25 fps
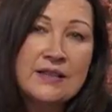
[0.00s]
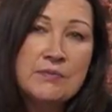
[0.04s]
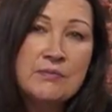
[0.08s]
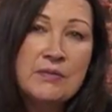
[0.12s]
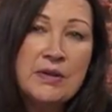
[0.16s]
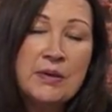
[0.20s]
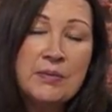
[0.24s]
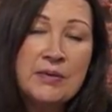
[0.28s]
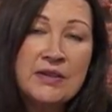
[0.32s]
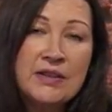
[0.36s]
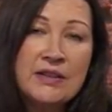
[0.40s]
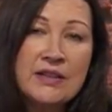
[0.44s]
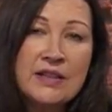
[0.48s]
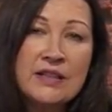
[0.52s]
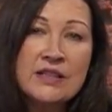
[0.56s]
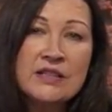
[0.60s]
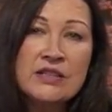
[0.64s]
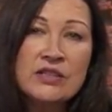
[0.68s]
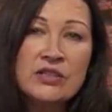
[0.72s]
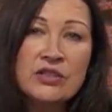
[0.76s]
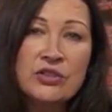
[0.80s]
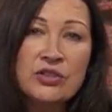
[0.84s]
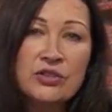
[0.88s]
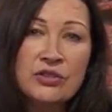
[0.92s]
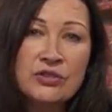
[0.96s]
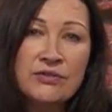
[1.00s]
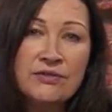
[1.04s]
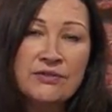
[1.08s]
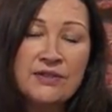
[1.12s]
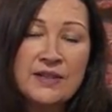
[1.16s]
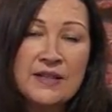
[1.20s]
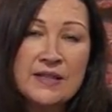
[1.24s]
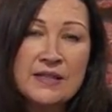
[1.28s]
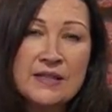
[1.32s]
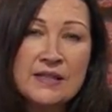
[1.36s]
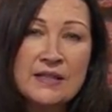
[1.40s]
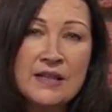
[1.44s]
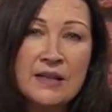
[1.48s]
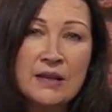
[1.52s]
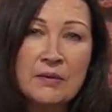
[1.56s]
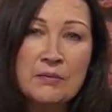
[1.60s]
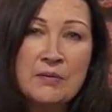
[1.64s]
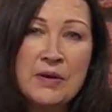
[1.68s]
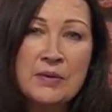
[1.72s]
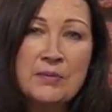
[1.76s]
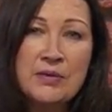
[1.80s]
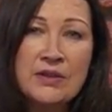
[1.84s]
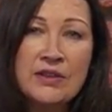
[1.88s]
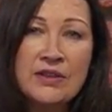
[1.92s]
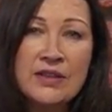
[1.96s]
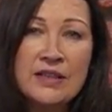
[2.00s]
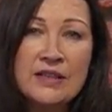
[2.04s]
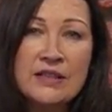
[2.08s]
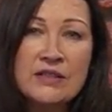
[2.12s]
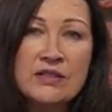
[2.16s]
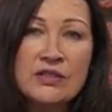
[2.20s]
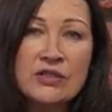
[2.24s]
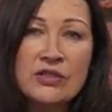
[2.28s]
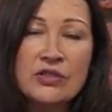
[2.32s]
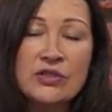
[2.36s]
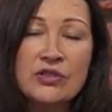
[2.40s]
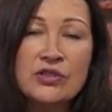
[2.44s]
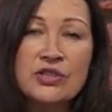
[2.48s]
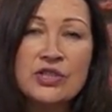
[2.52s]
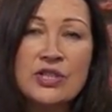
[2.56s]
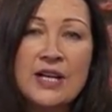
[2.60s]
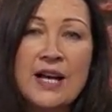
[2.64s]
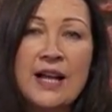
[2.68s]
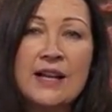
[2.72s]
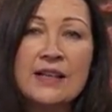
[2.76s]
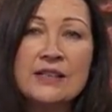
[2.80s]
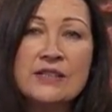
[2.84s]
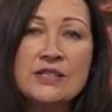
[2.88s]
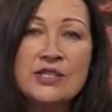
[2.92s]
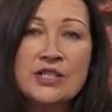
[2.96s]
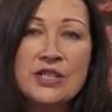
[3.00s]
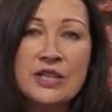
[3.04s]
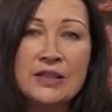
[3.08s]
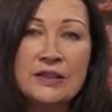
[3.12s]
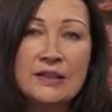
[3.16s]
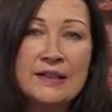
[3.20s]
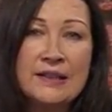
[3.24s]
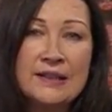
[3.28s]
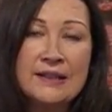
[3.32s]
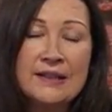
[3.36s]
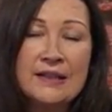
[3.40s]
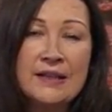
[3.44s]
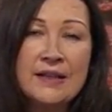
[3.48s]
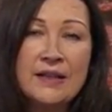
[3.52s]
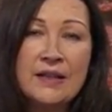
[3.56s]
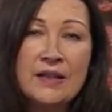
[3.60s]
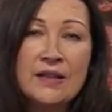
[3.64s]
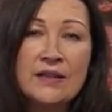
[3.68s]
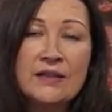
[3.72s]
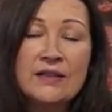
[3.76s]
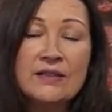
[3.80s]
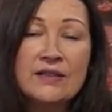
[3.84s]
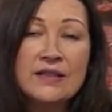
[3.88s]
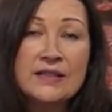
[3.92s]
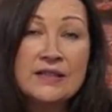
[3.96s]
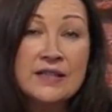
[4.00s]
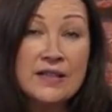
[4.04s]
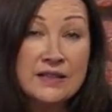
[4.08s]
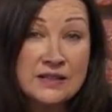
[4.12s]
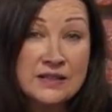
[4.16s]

maybe things that you're facing, maybe things that you're challenging, that are